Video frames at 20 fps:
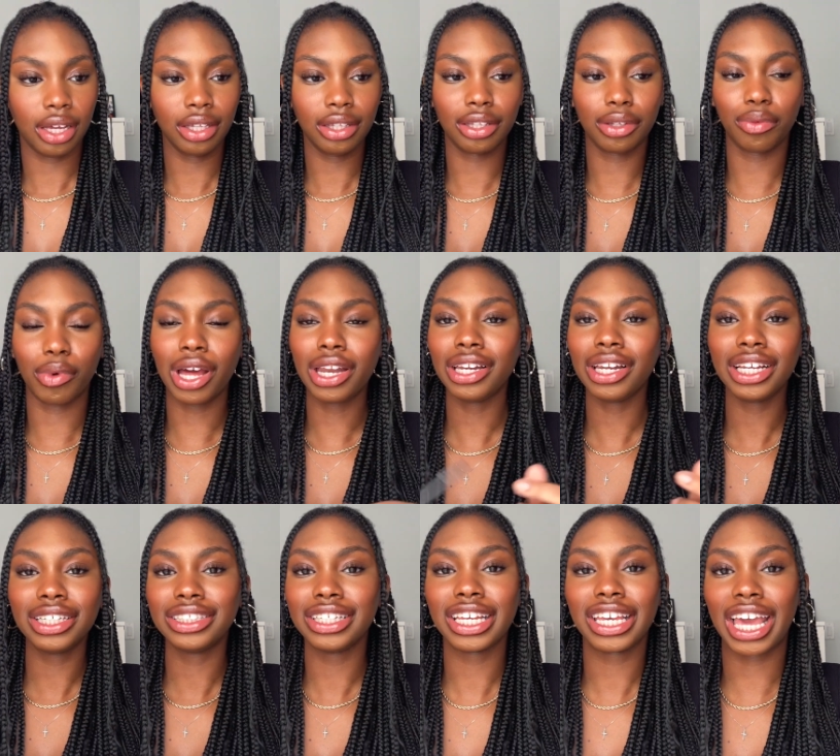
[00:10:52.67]
why did I
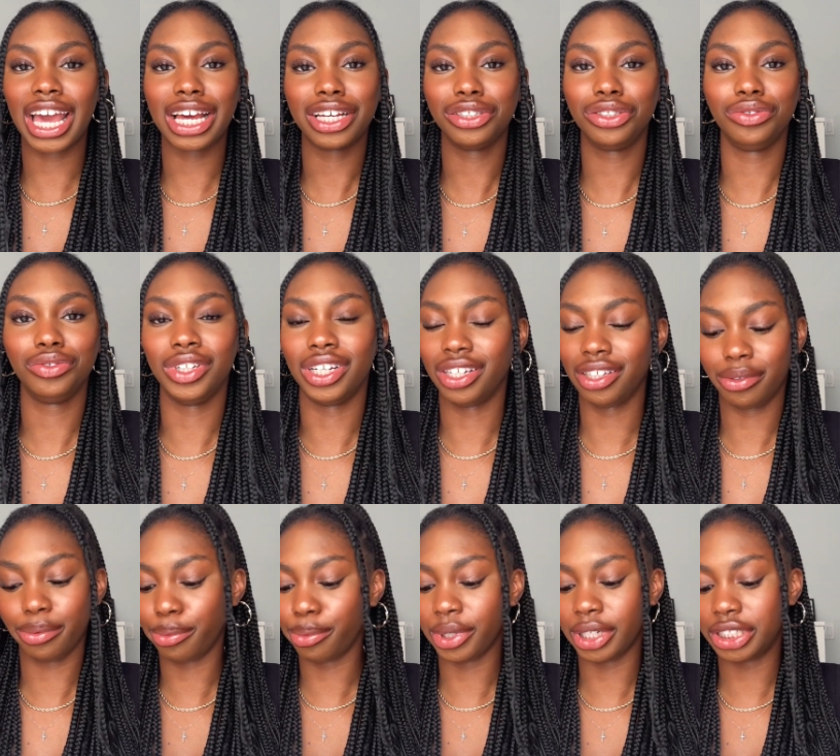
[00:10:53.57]
say cashew nut?
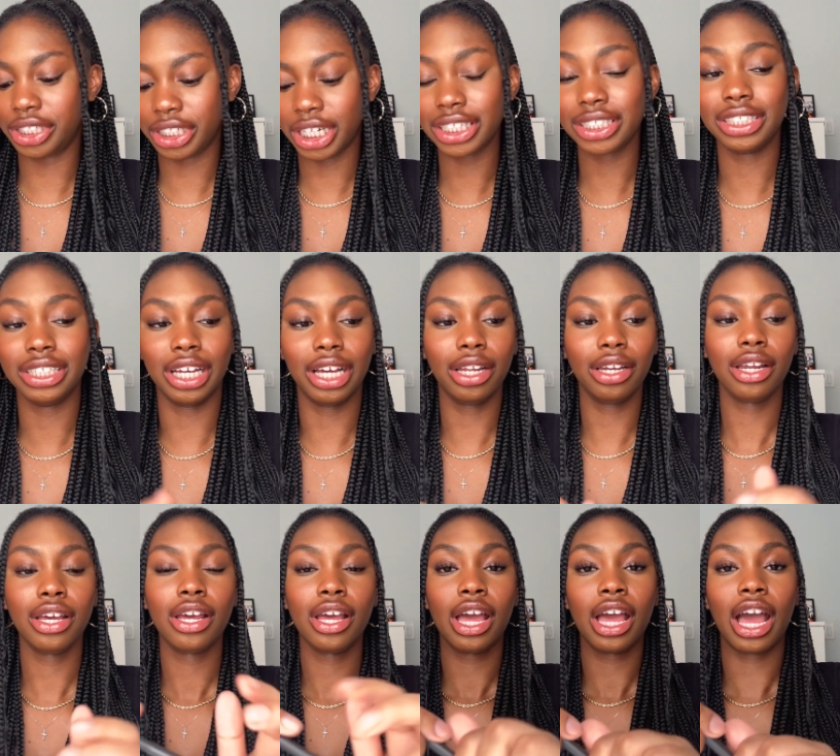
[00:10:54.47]
But chestnut.
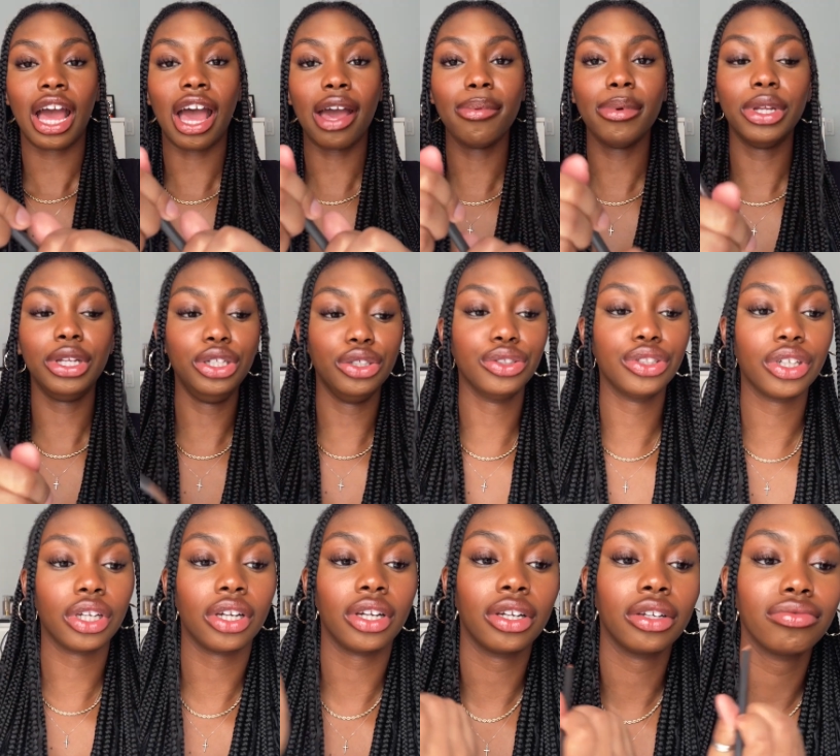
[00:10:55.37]
I've been using
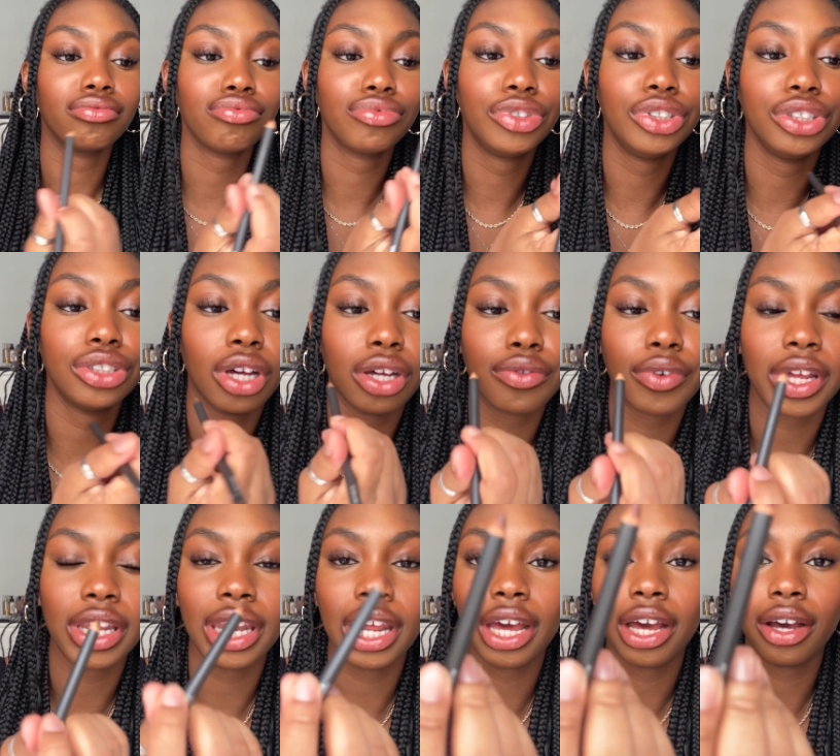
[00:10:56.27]
her. She's on right
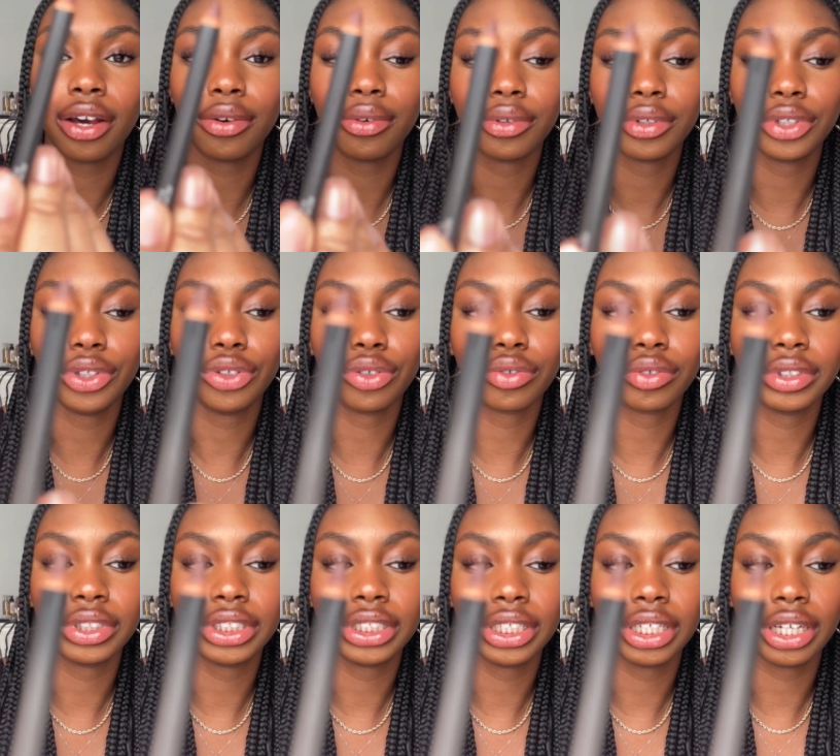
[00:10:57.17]
now. You can
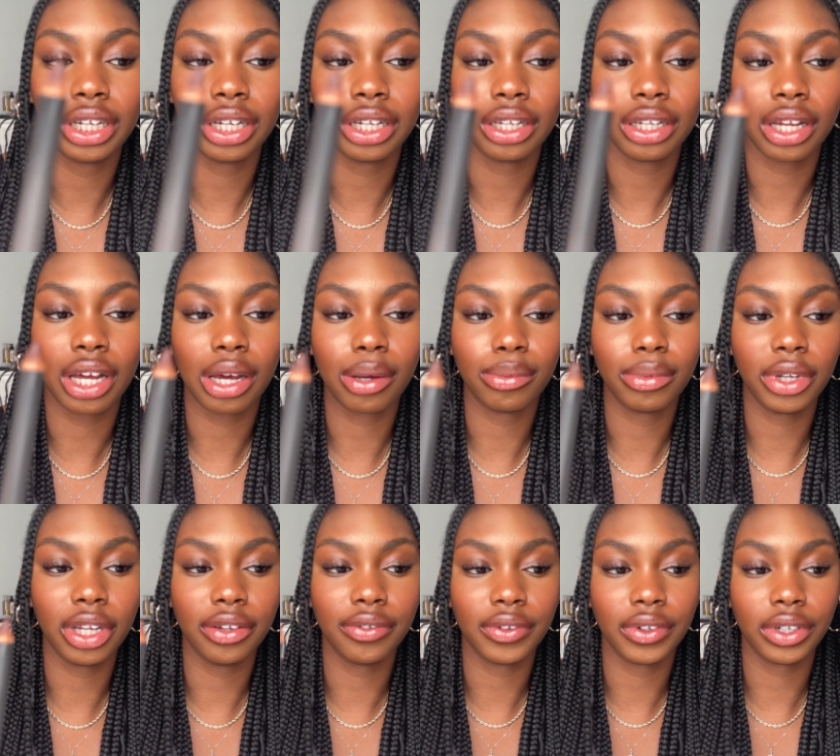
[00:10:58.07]
tell I'm
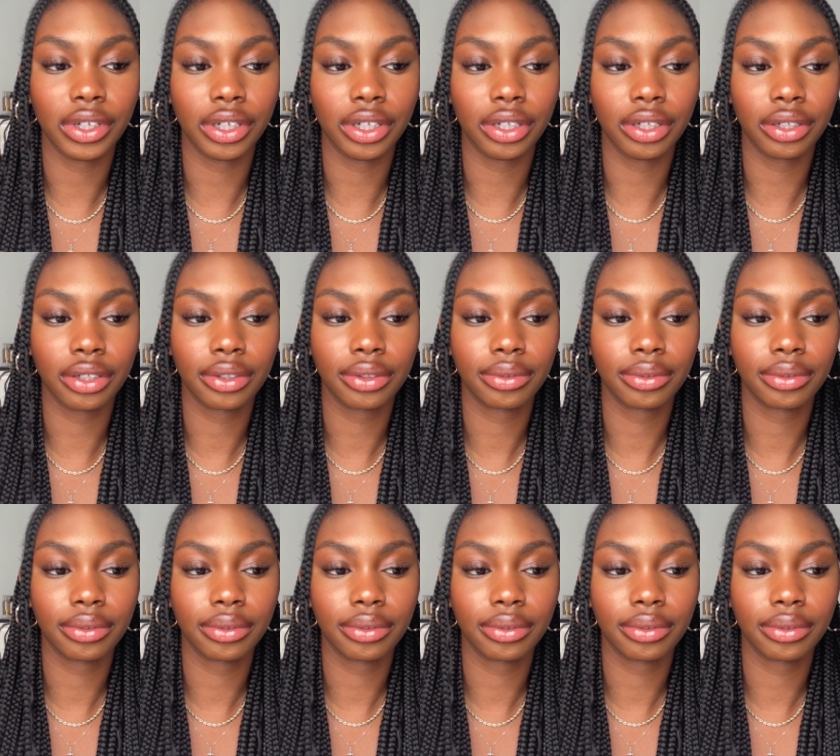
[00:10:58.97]
loving her.